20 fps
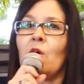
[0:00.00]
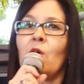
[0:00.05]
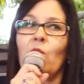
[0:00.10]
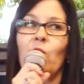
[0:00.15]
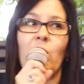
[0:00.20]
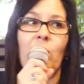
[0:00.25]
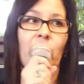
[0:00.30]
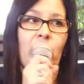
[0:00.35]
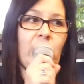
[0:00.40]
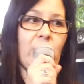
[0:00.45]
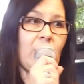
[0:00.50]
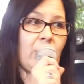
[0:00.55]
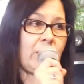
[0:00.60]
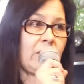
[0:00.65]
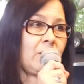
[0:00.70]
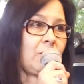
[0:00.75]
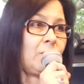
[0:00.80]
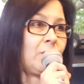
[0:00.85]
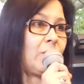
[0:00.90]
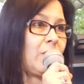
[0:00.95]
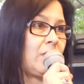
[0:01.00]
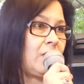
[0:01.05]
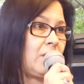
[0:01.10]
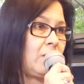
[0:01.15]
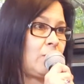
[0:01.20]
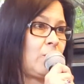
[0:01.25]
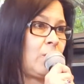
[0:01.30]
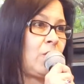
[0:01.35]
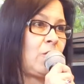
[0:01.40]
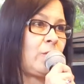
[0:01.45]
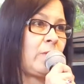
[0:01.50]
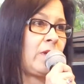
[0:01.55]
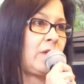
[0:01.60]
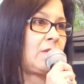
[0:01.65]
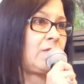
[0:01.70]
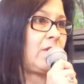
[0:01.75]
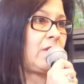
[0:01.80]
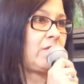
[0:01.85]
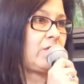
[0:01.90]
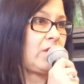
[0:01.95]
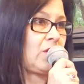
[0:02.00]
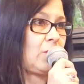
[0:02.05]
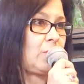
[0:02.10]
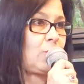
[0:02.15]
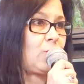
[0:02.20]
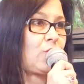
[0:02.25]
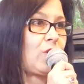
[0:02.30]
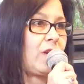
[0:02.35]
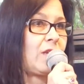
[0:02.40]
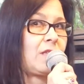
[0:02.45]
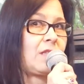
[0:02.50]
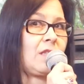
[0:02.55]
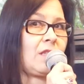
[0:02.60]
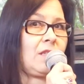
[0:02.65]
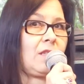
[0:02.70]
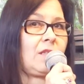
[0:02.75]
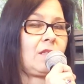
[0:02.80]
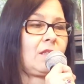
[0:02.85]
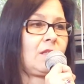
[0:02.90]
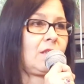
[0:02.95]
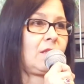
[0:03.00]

When we are in the moment, when we are present,